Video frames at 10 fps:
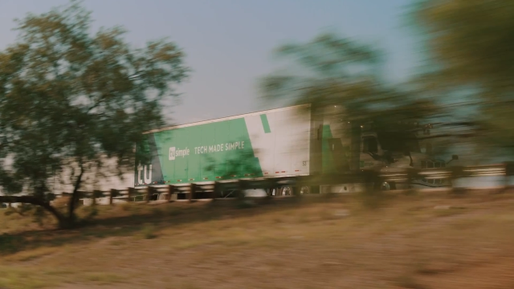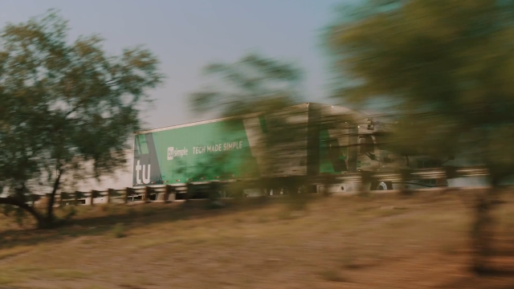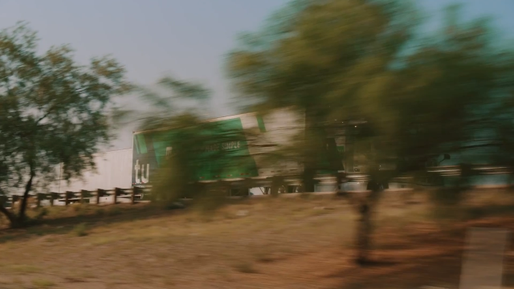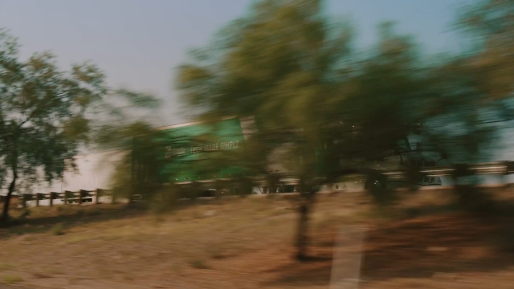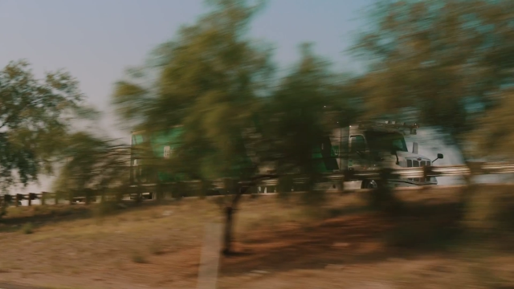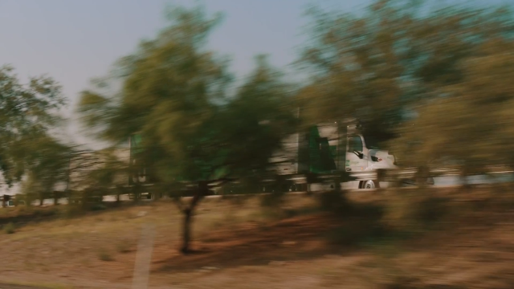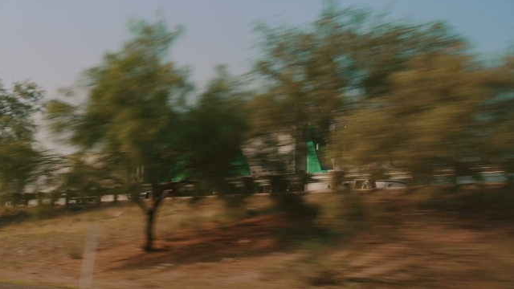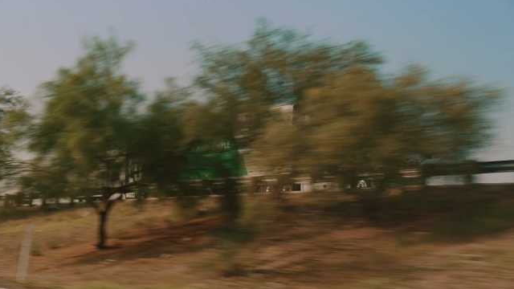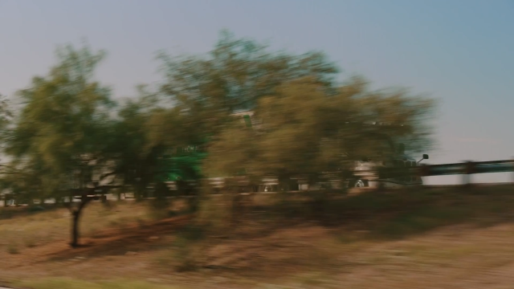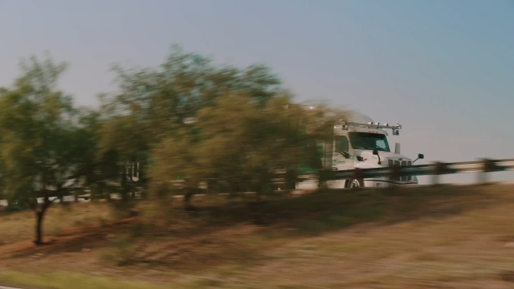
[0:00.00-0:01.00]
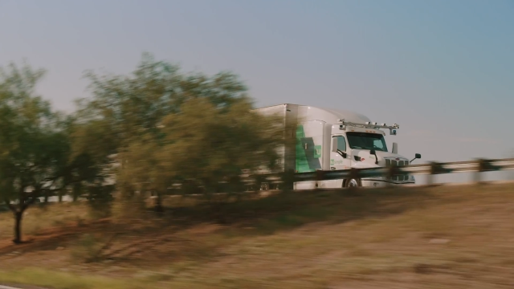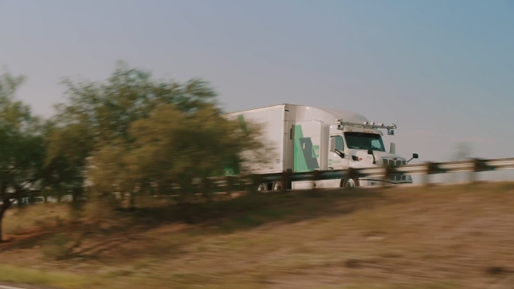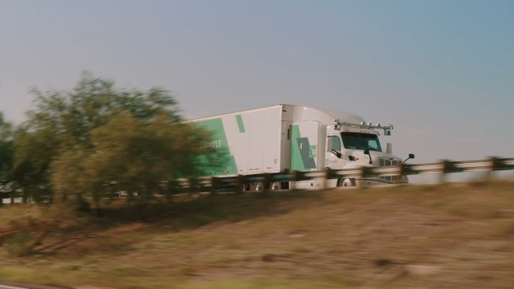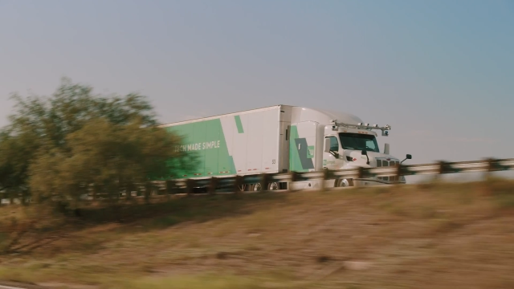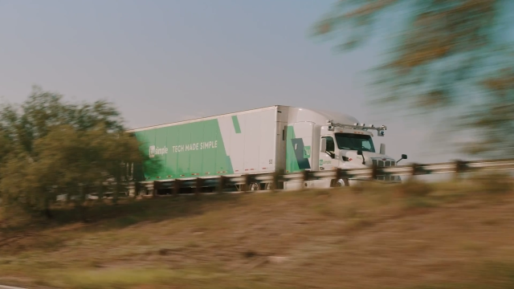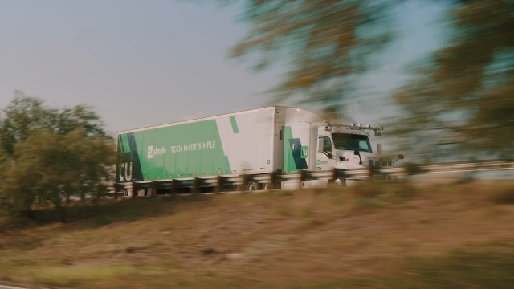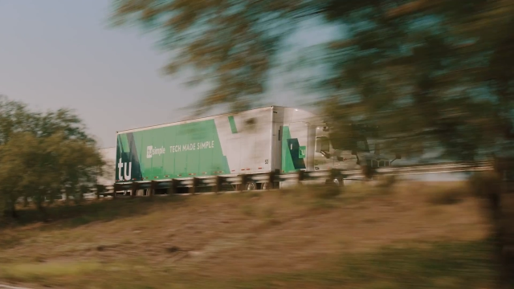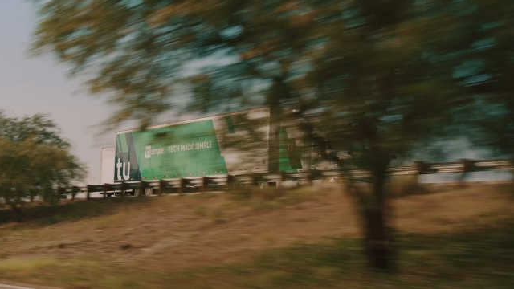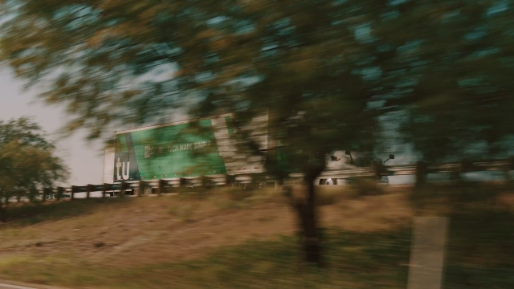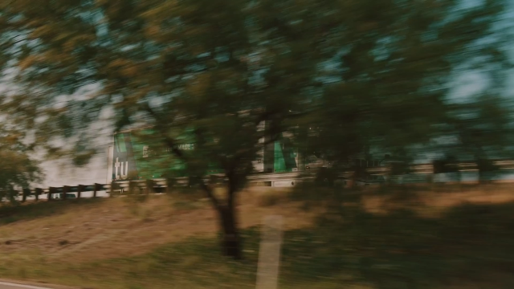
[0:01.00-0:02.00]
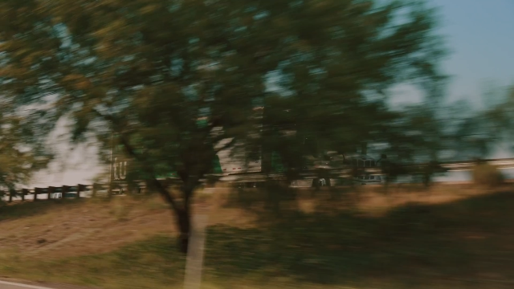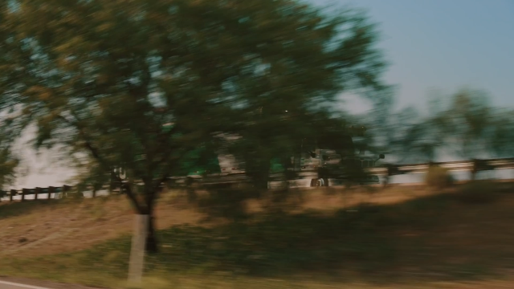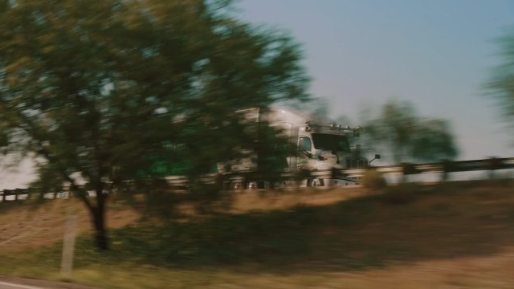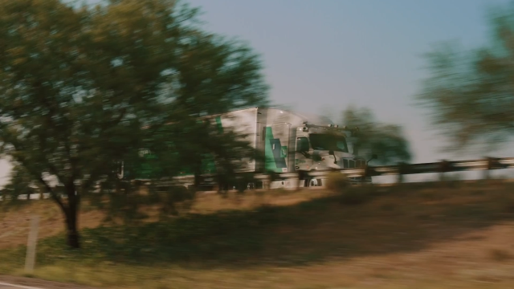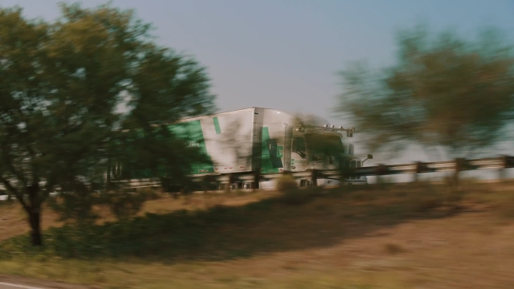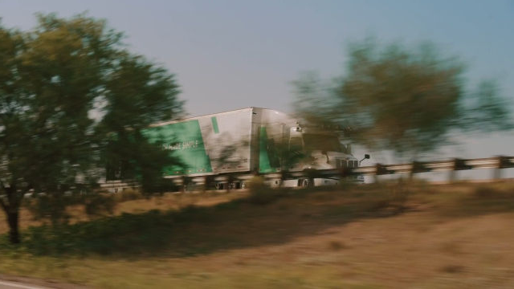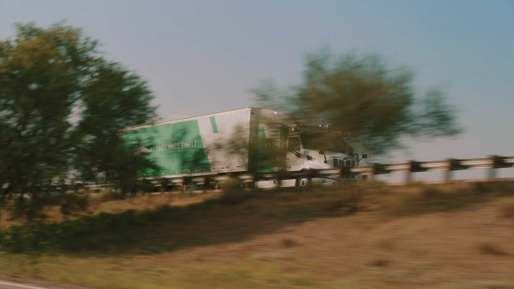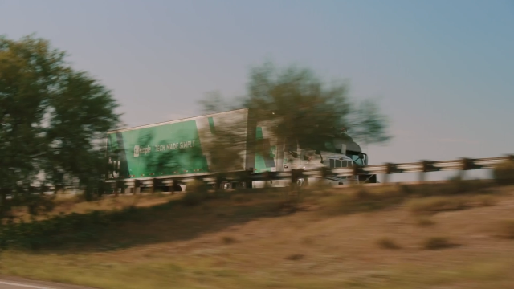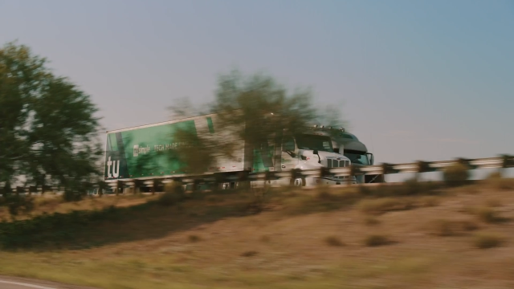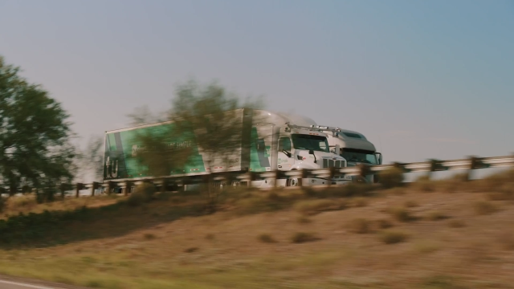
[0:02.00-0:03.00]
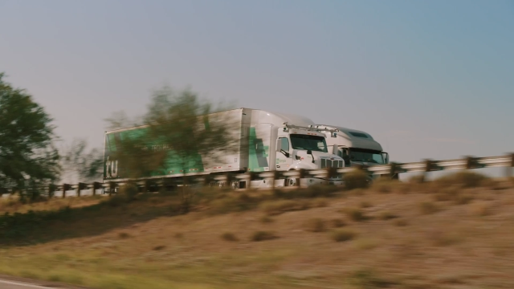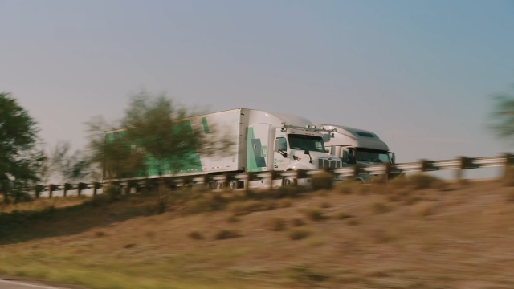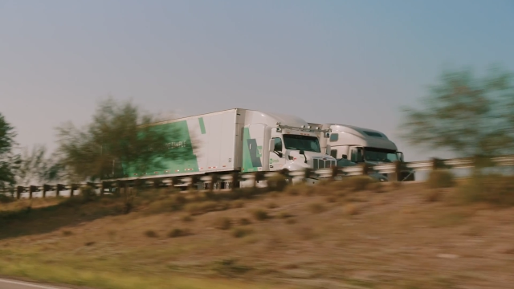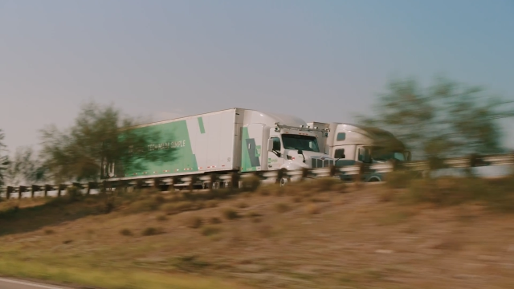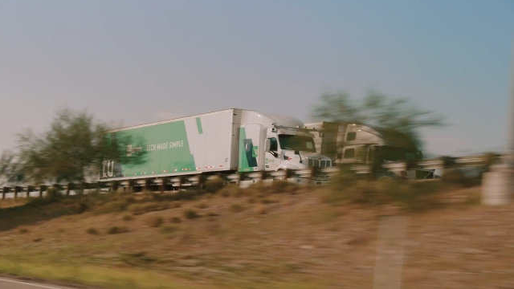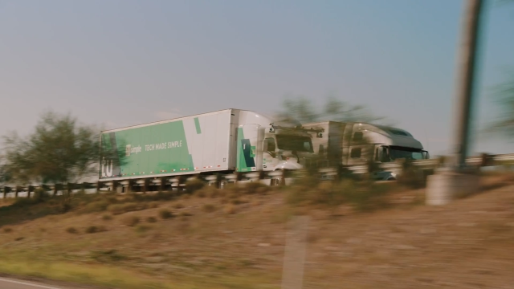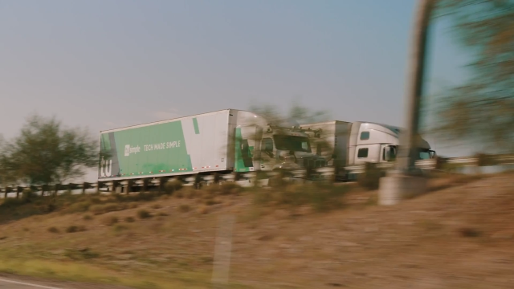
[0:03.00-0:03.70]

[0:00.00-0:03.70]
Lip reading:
Nobody's mouth can be seen.